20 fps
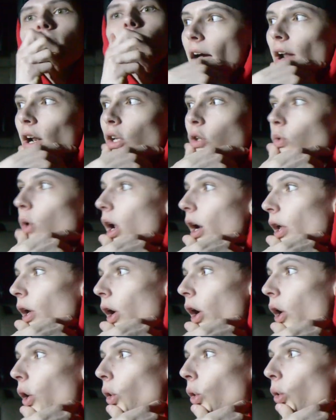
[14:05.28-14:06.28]
I just wanna
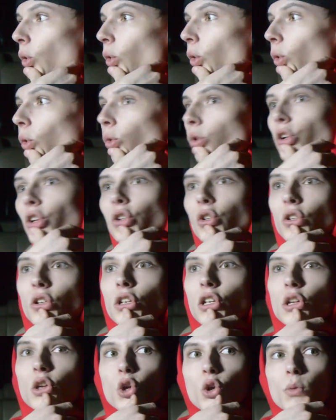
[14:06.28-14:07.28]
go to
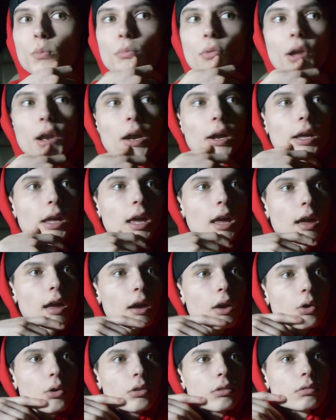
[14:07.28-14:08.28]
sleep, but I
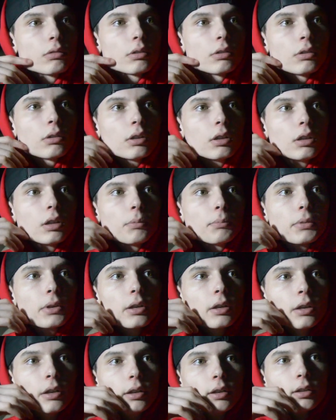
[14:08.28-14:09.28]
can't go to sleep
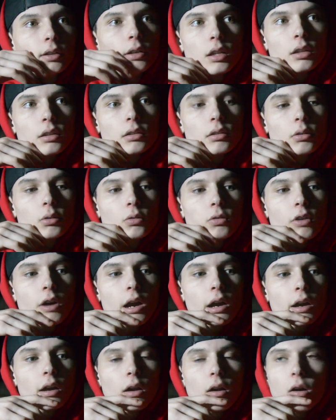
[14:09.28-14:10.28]
because it's too
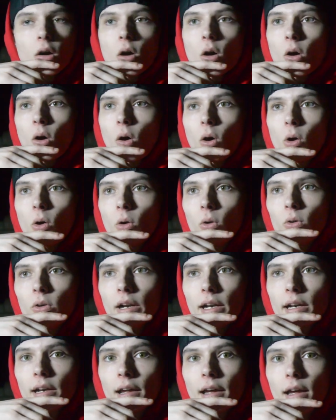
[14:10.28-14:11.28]
fucking cold
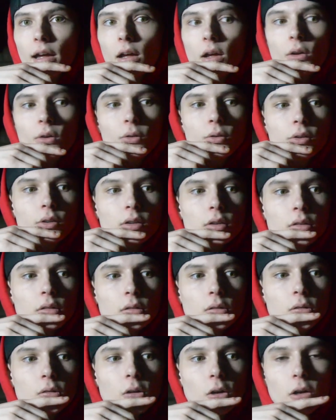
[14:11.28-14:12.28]
right now.
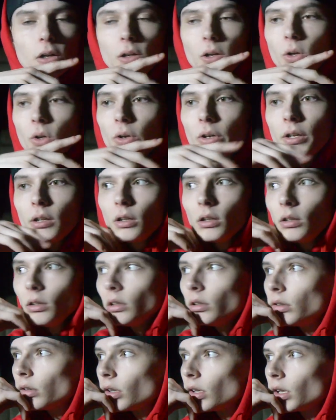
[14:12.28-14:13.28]
It's 30
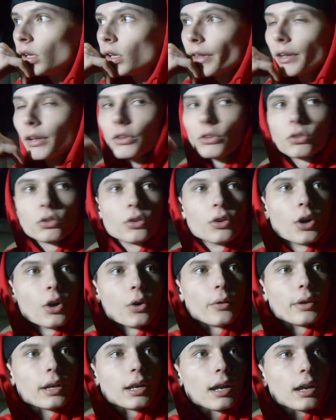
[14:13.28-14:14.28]
degrees, it's
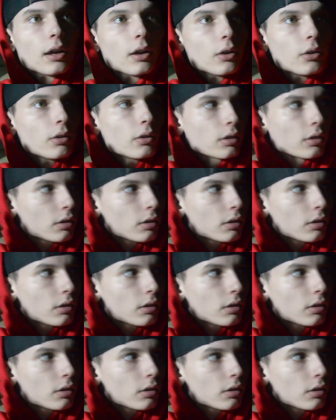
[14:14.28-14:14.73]
snowing out,